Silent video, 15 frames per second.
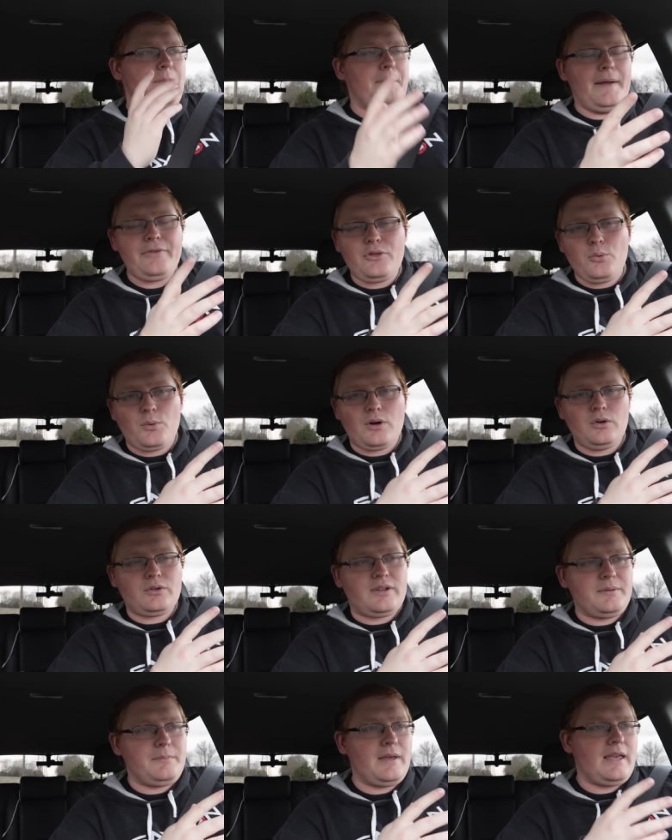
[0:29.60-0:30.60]
meant the
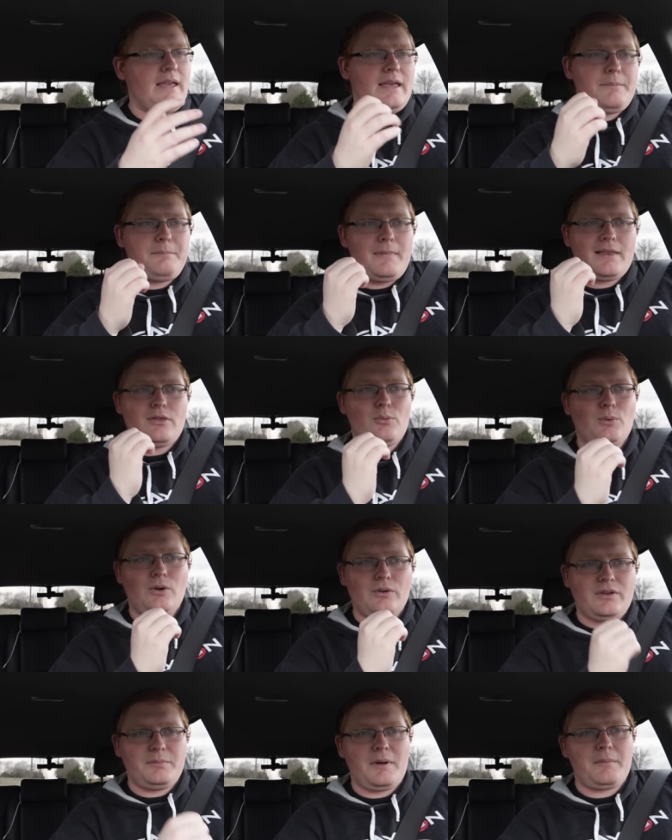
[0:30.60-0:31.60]
world to me, it meant the
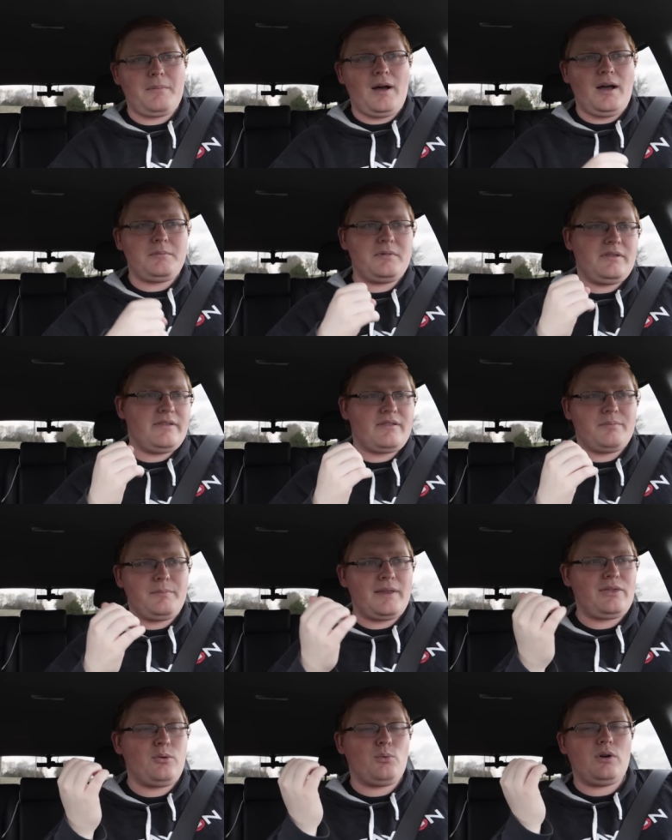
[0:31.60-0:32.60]
world to my mom, and it's
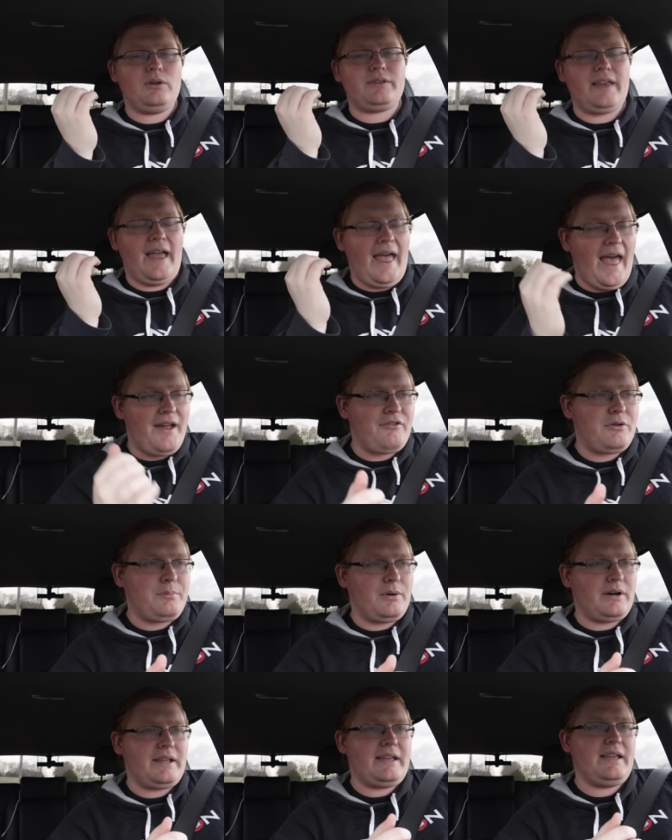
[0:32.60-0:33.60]
meant the world to
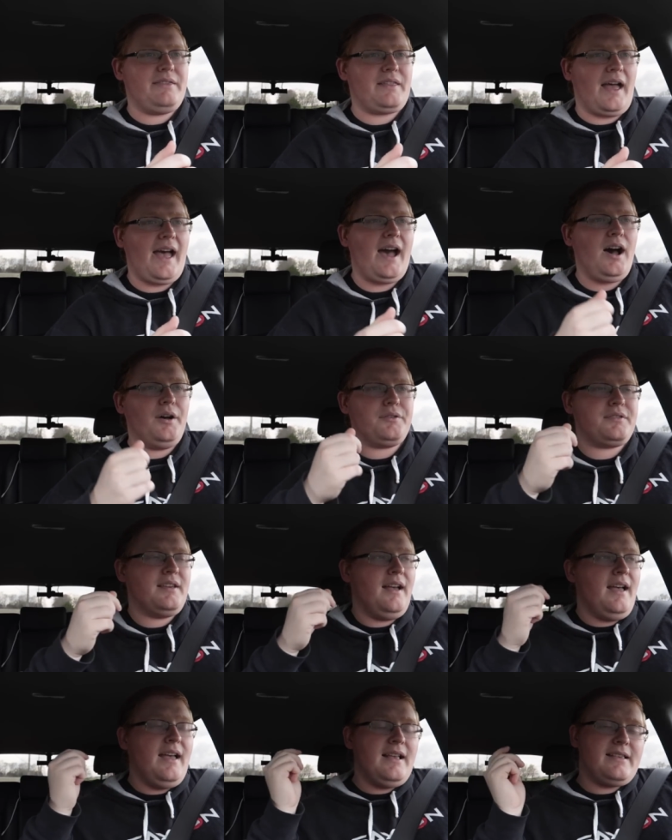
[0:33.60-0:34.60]
everybody in the house.
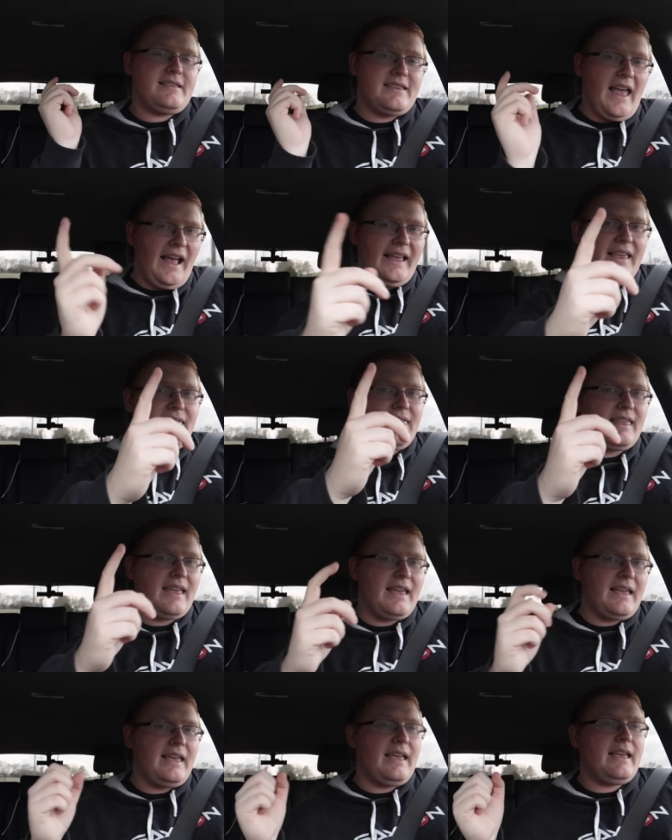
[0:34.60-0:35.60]
Second
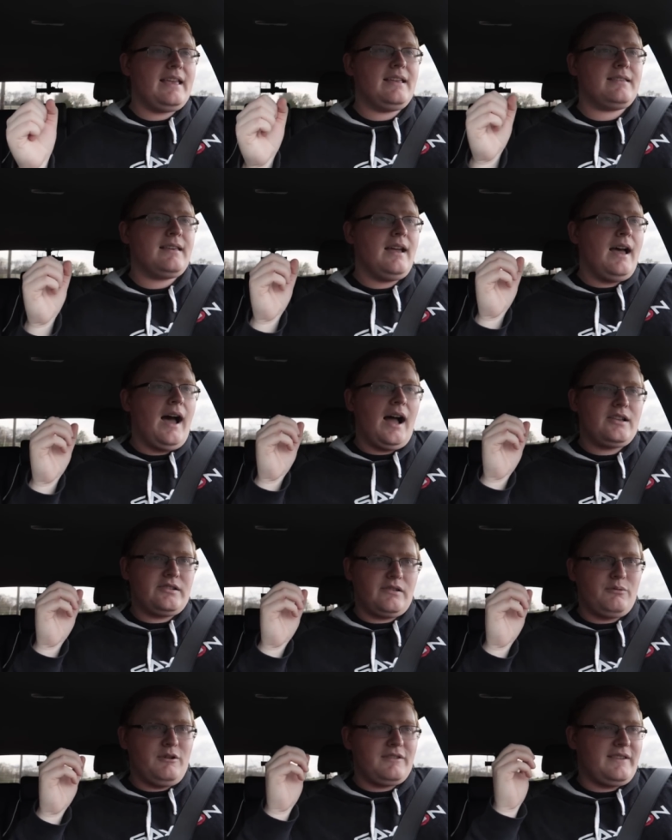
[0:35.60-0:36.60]
thing is, I
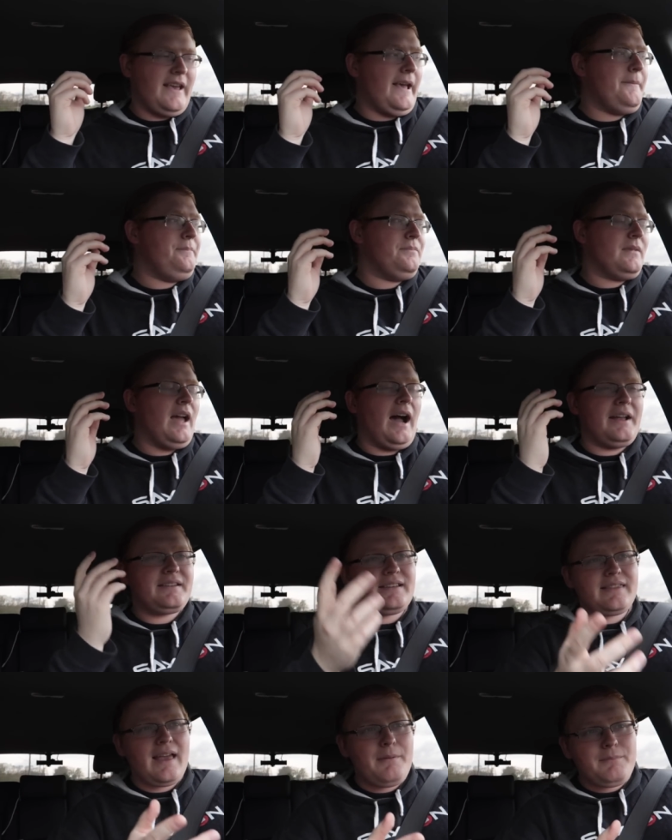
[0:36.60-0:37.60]
just want to say, I
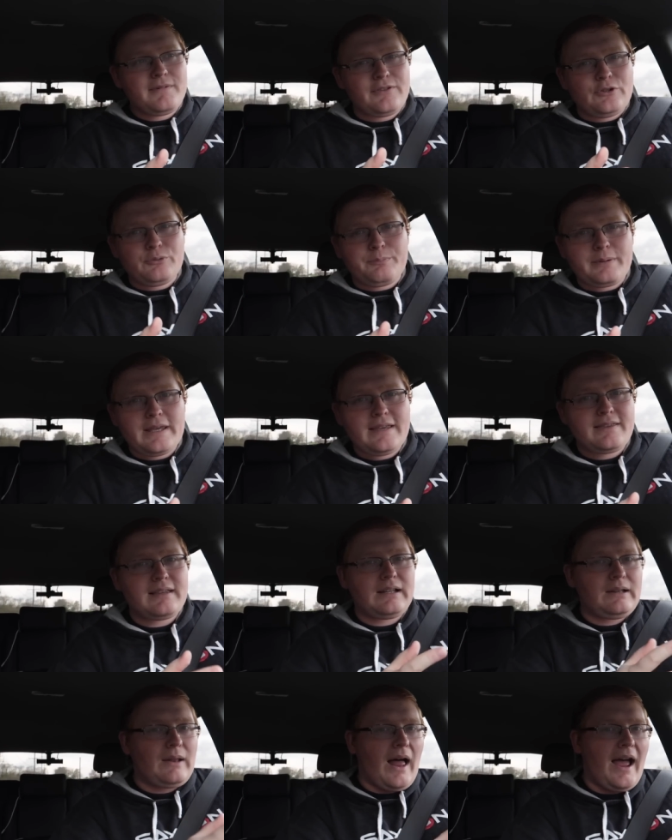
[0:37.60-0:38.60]
did that Mr.
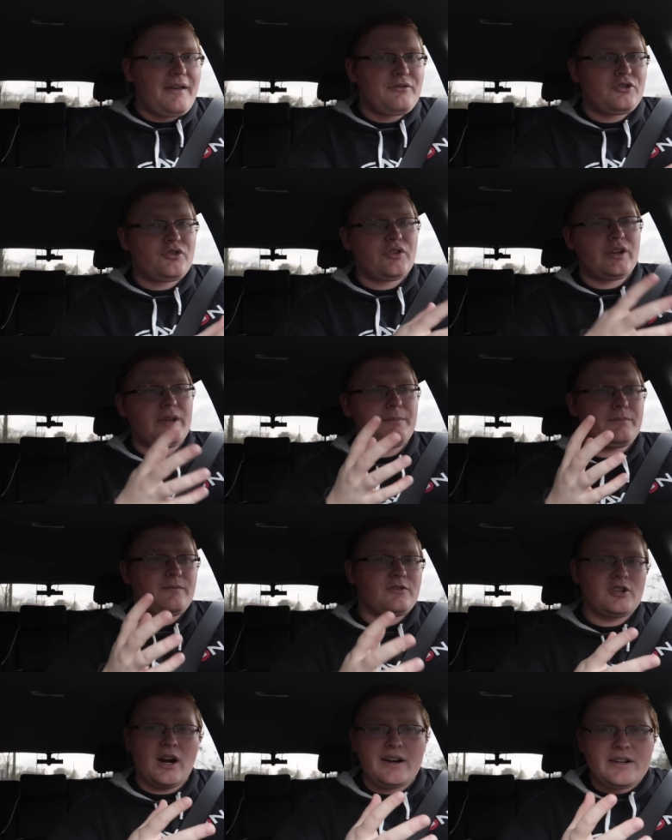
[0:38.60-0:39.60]
Beast live stream
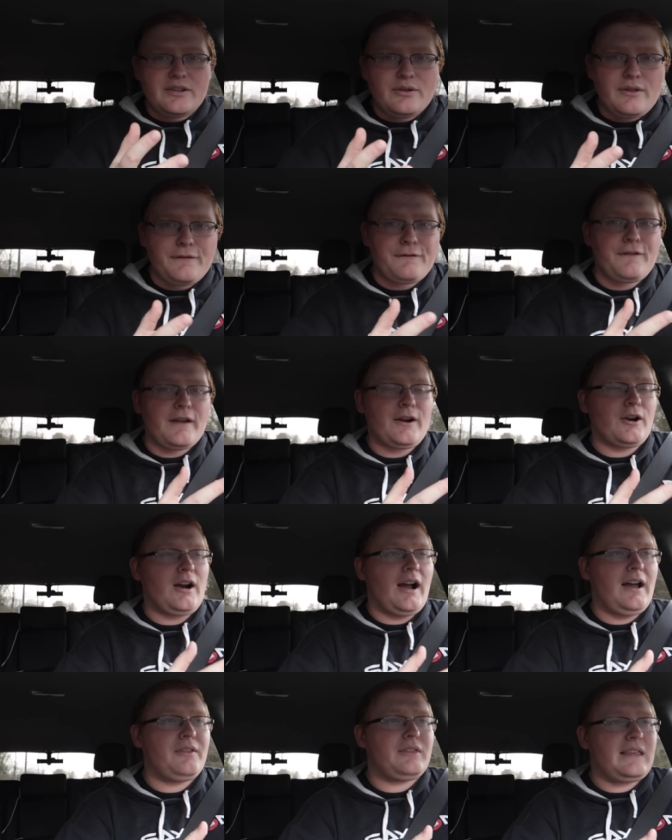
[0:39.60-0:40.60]
trying to do the finger
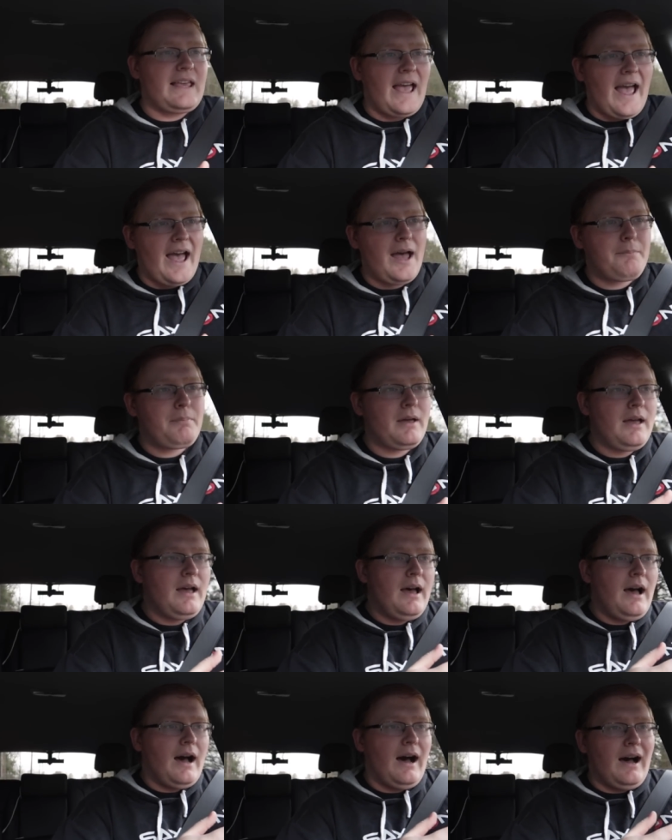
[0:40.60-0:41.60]
on the app.
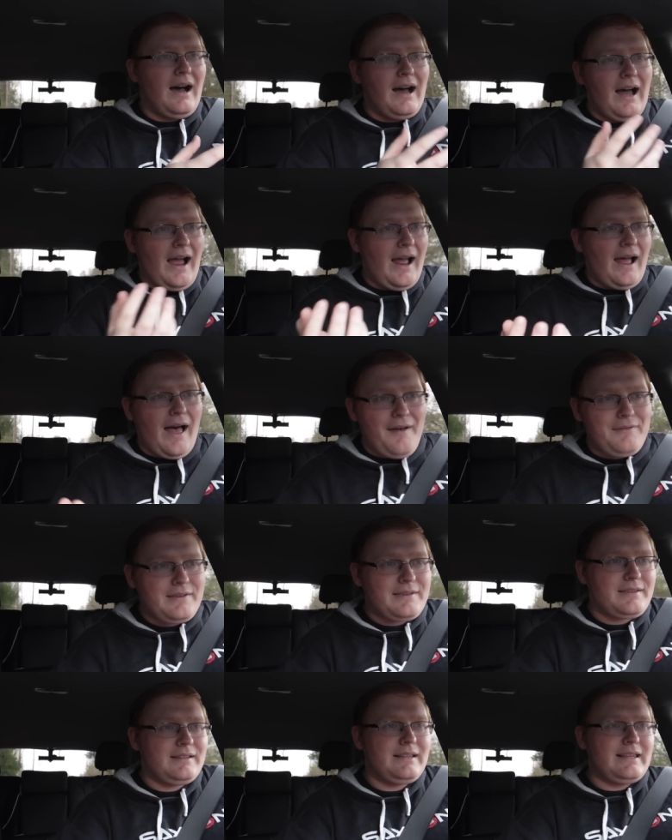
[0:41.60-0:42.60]
Uh,
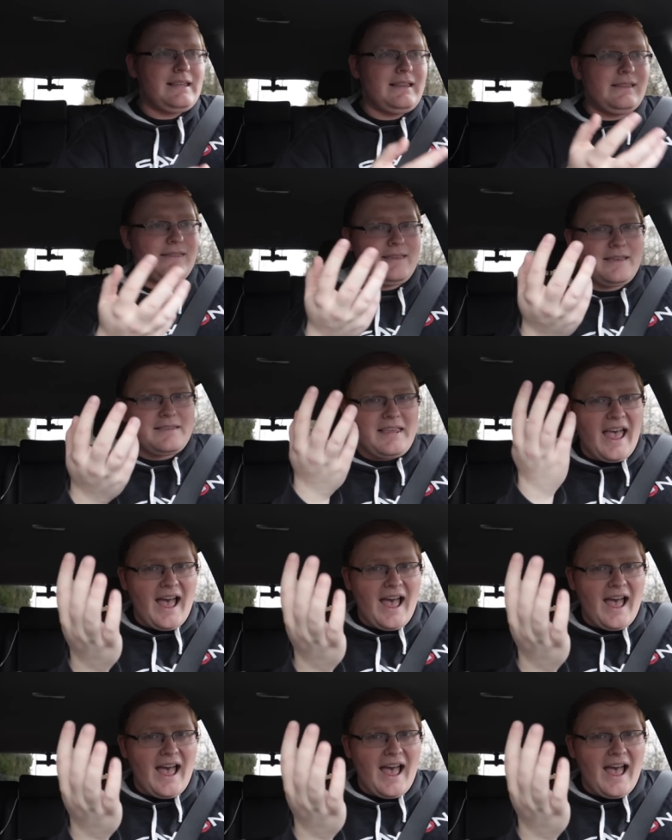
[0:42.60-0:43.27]
obviously, this